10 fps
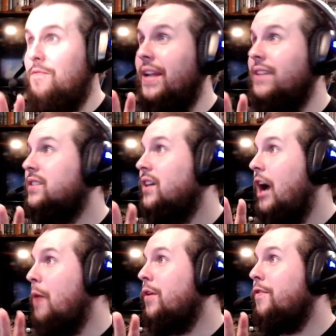minutes.
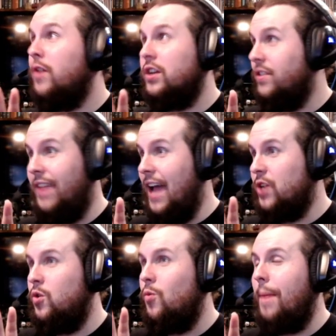I want to focus on the
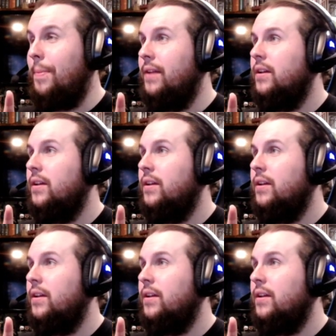actual weapon.